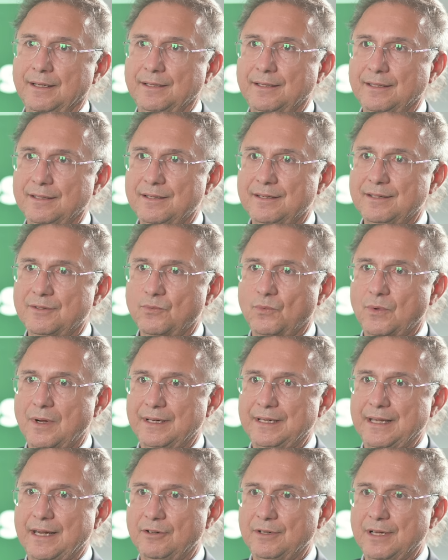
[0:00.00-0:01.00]
This is
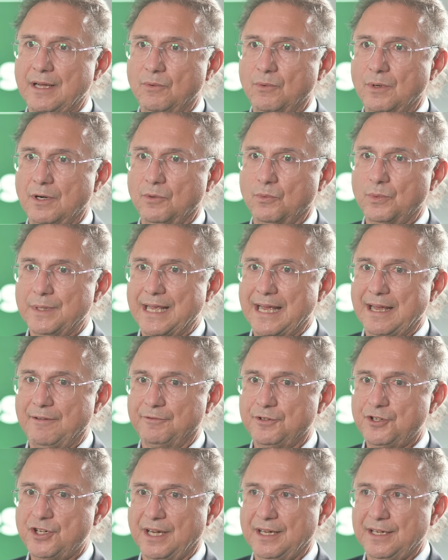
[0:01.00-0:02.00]
one area where we
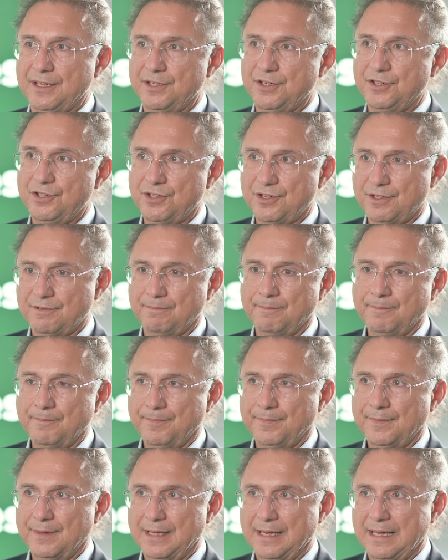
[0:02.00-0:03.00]
have changed
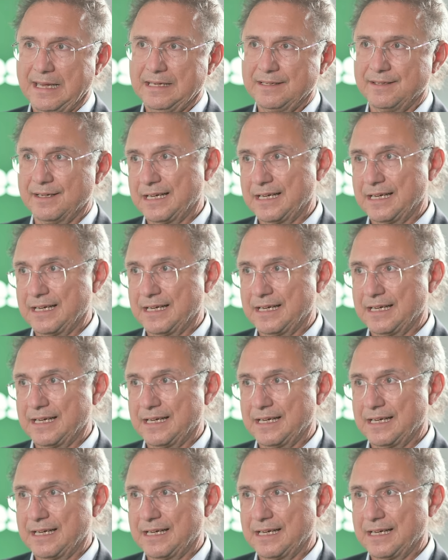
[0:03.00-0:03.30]
as a